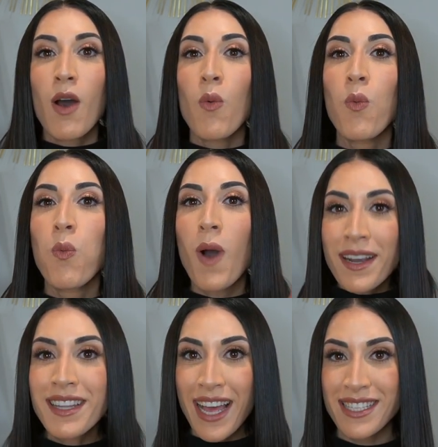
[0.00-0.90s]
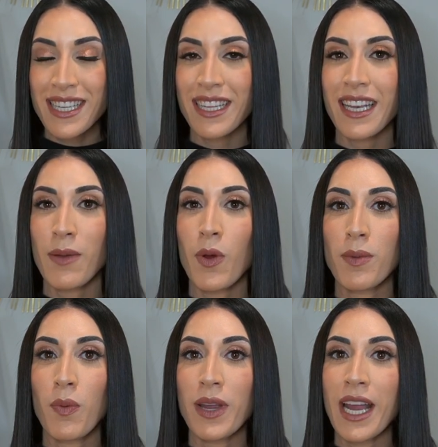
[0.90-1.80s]
One last thing that I
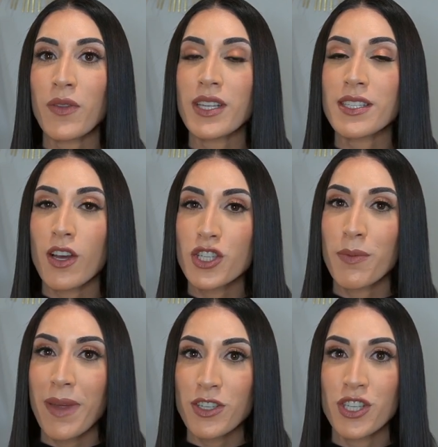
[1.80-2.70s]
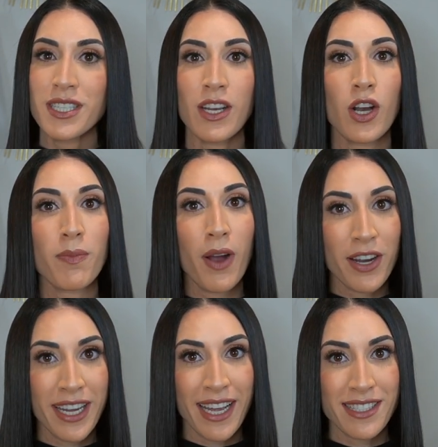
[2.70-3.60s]
want to point out that Sasha mentioned in our
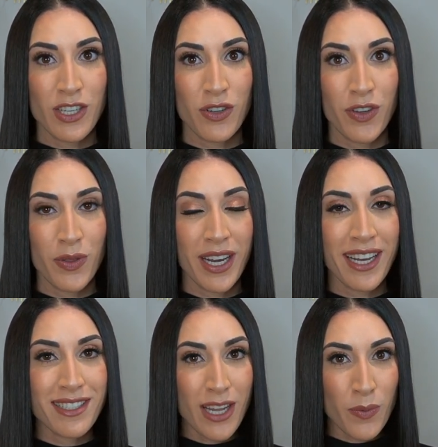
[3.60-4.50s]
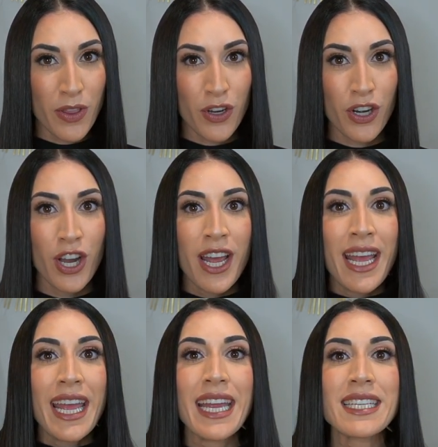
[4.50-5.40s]
podcast interview that I had done with her
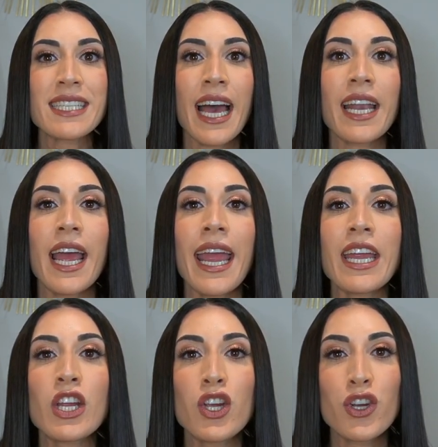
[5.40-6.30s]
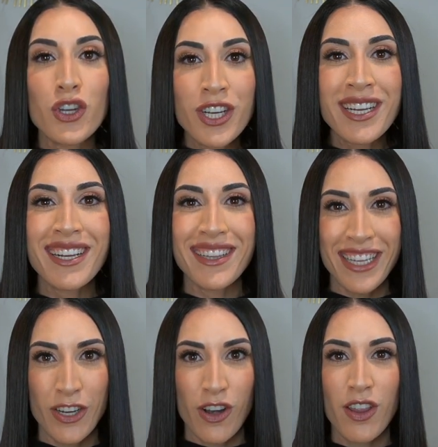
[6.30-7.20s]
is that a good
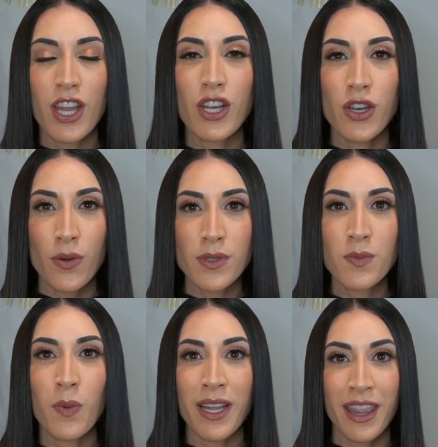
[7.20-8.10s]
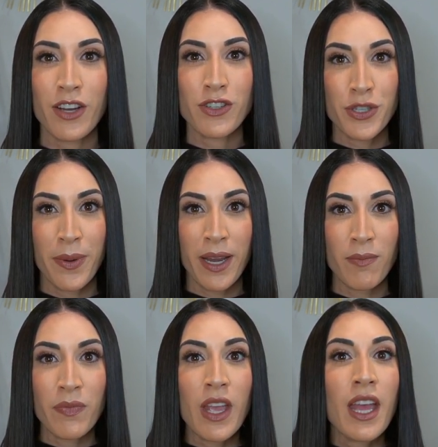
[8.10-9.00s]
cleaner that knows what they're
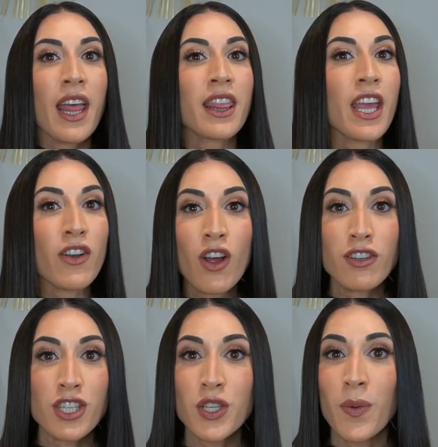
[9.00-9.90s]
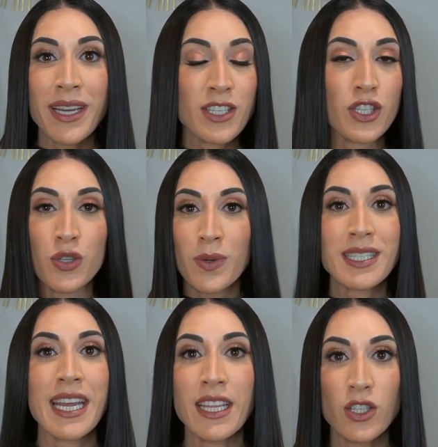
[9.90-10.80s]
doing, they're not just going to
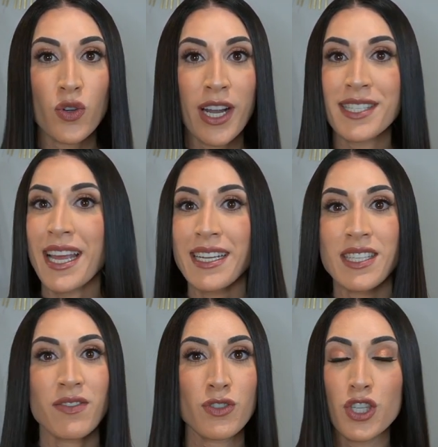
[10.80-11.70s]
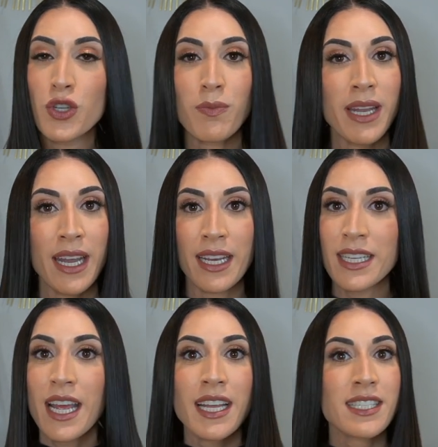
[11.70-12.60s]
take the dress and it's a
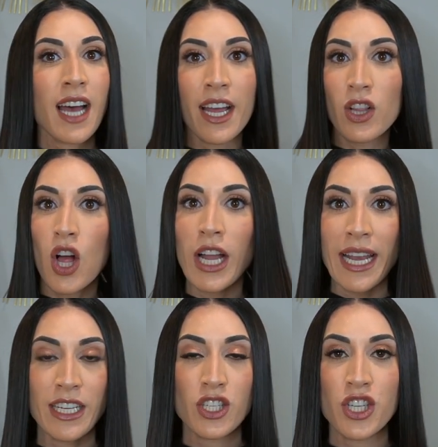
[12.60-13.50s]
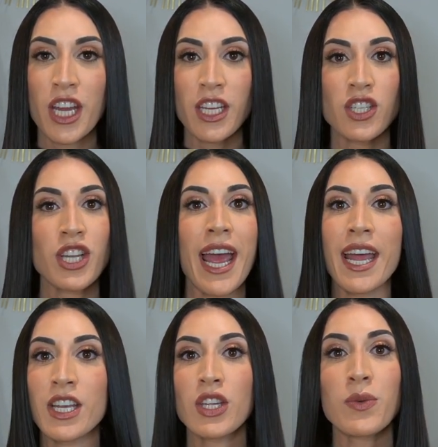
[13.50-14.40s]
2-minute dialogue and exchange
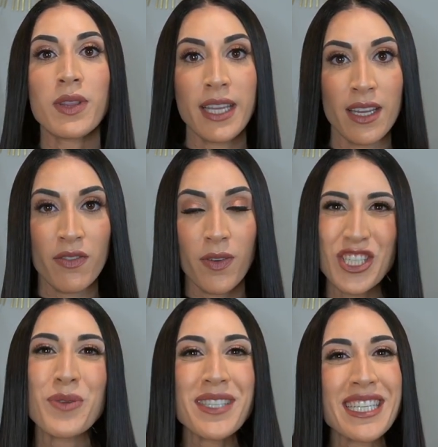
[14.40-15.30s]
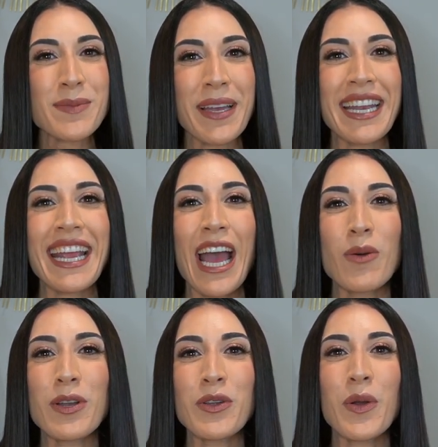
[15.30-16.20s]
and you leave. She was explaining
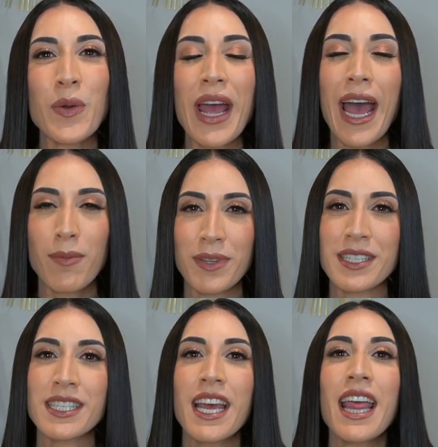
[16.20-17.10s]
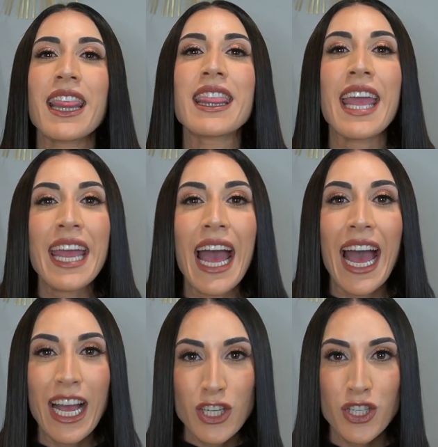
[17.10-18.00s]
how when you go to Ablitt's, they
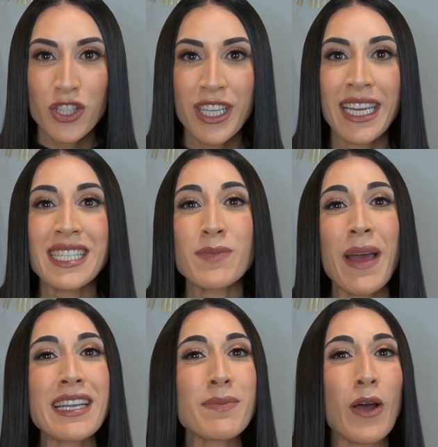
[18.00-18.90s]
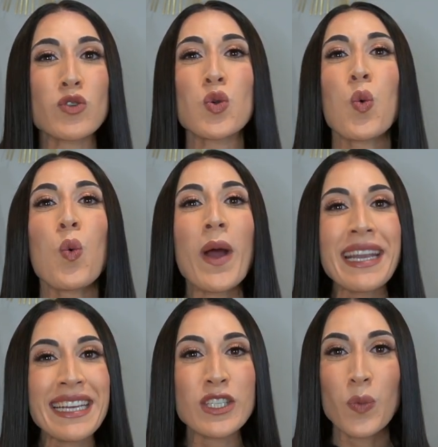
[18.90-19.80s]
actually spend about
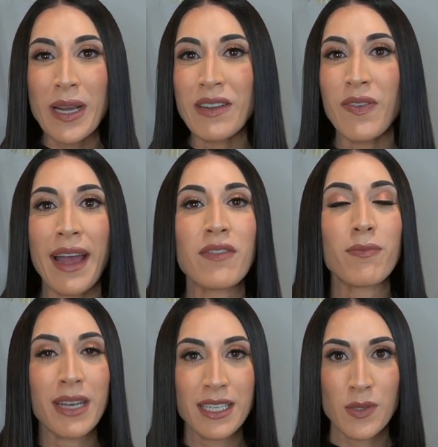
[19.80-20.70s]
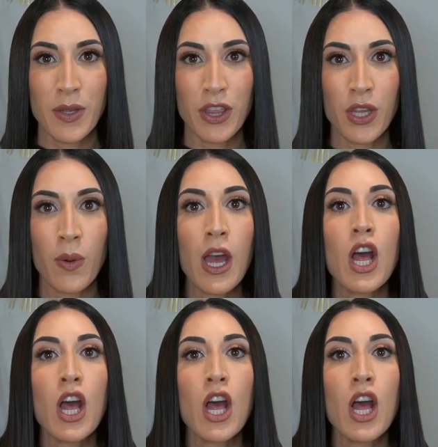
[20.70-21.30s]
20 to 25 minutes with you